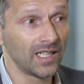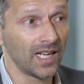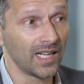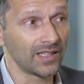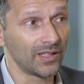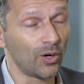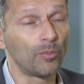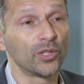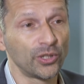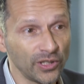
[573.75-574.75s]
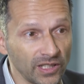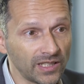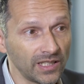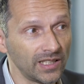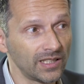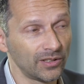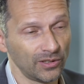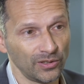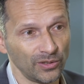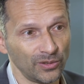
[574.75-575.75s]
uh, the opportunity
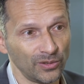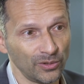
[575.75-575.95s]
to,